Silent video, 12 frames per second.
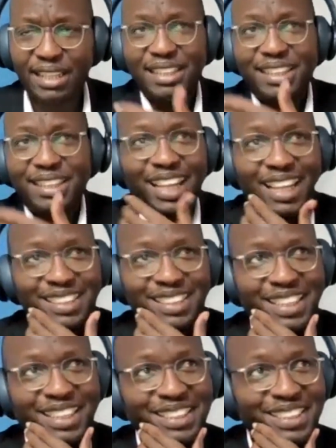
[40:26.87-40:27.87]
And
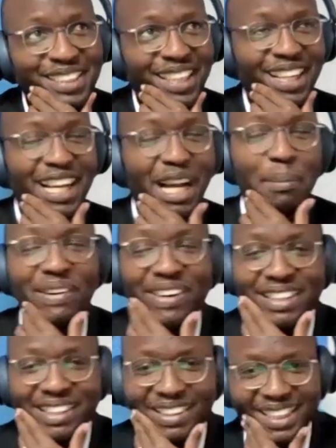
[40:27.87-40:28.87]
there's this uh,
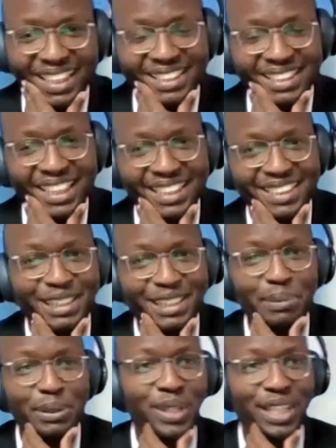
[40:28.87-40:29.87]
camaraderie that
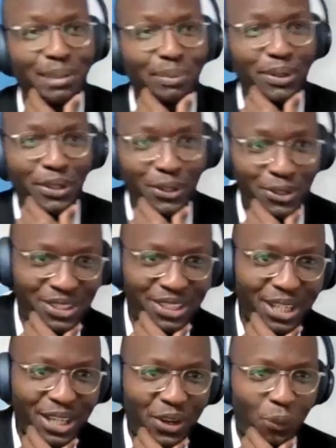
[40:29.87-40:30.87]
exists between entrepreneurs,
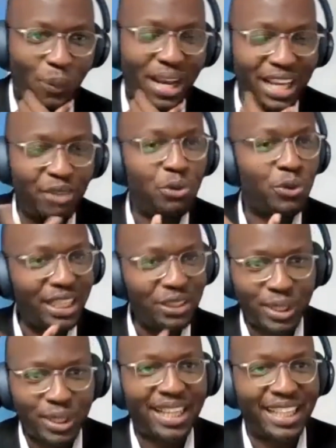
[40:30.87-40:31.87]
where if you
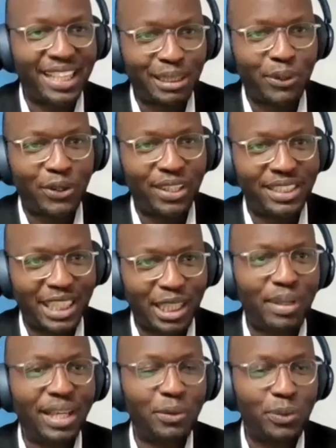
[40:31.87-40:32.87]
write to another entrepreneur and tell
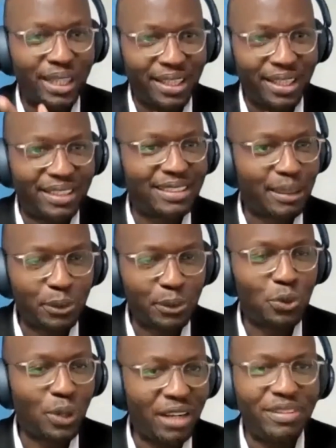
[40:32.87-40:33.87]
them, hey, we are
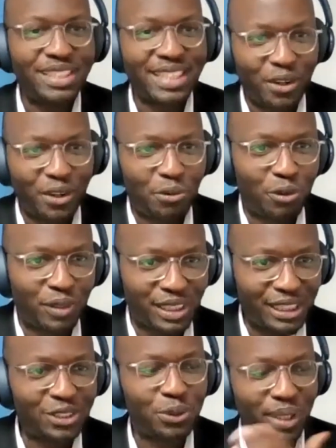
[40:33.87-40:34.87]
supposed to have this kind of
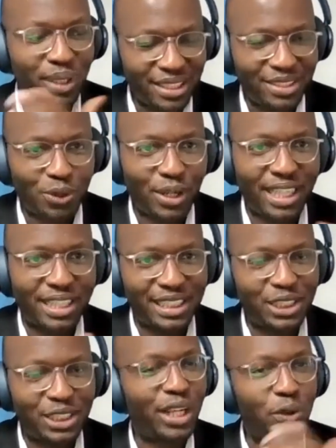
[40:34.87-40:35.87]
conversation with this
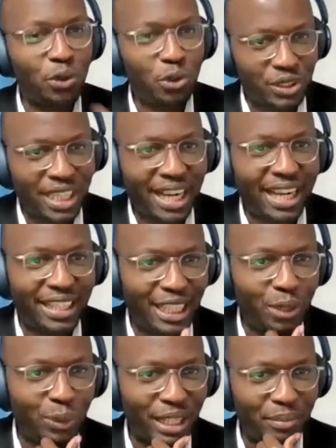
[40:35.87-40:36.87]
organization. I know you've struck a
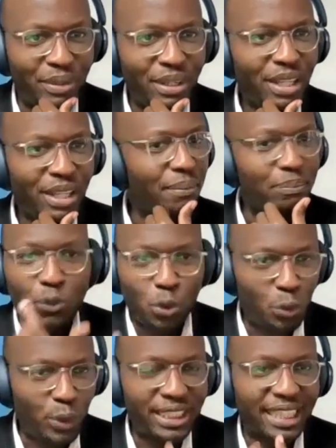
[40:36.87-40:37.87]
deal with them.
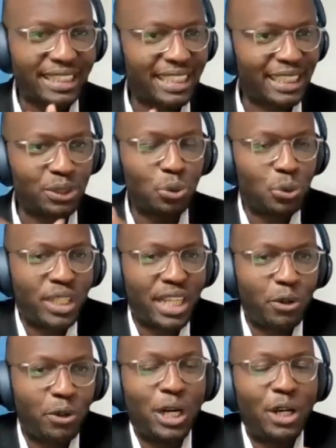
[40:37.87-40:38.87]
Could we chat? I just want to
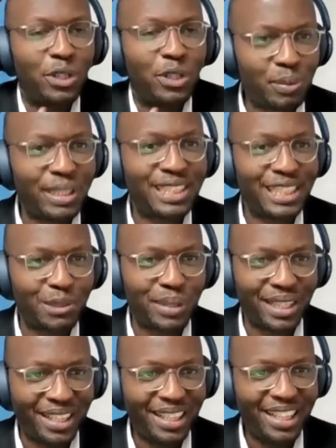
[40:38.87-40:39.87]
hear how your experience has
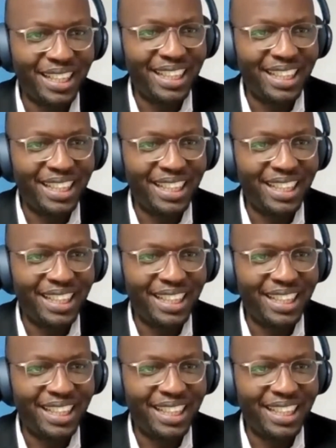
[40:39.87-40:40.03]
been